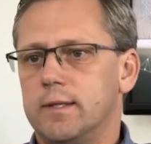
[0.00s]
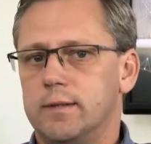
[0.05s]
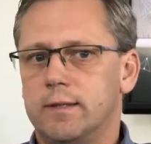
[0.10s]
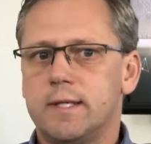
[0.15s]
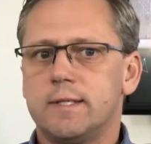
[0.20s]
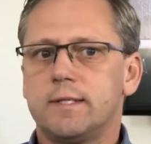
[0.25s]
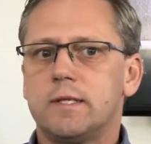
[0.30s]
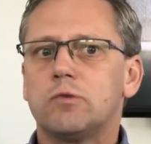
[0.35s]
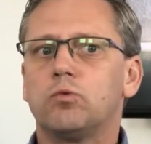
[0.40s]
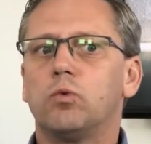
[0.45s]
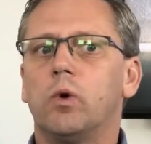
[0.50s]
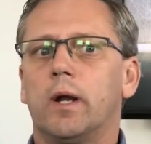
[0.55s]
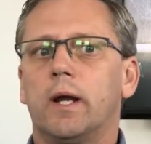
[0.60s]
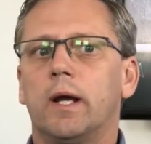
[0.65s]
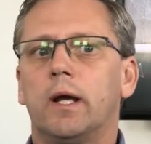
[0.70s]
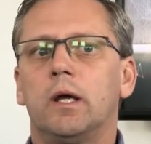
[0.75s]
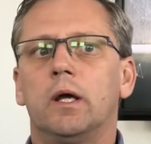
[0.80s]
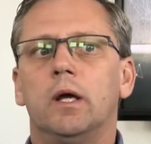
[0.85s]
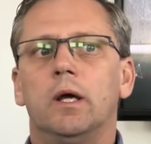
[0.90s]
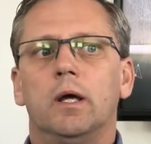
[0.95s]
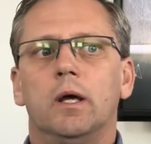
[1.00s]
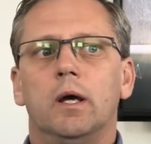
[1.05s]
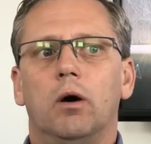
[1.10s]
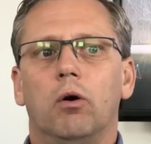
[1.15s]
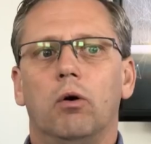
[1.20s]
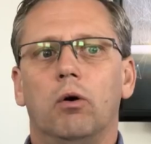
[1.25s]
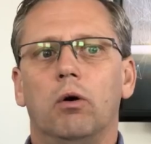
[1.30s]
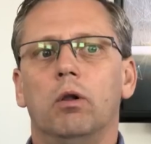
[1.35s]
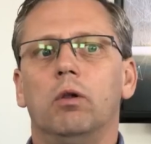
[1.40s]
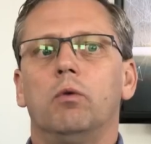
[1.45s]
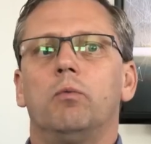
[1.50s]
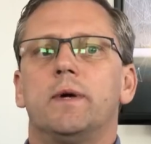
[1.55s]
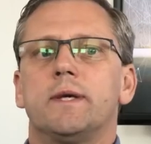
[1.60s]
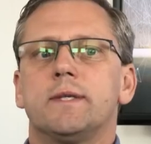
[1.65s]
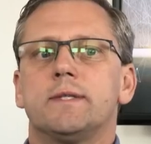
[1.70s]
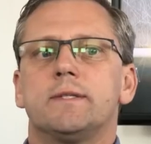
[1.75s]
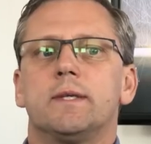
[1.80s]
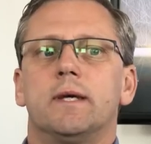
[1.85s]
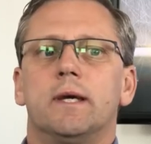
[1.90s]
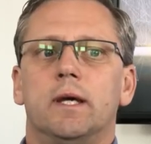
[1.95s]
and this is what I
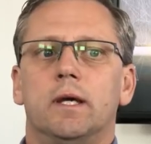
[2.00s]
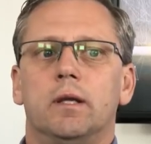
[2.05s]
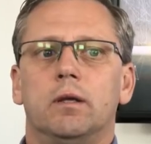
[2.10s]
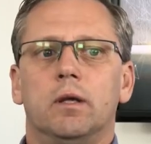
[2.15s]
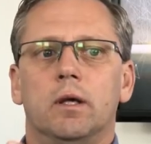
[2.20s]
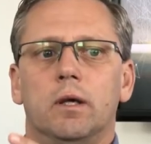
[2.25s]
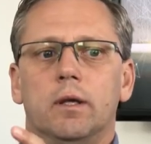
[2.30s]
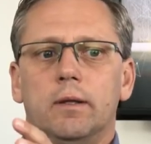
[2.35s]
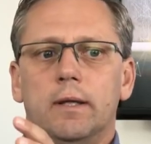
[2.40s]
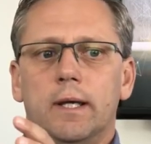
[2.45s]
always said,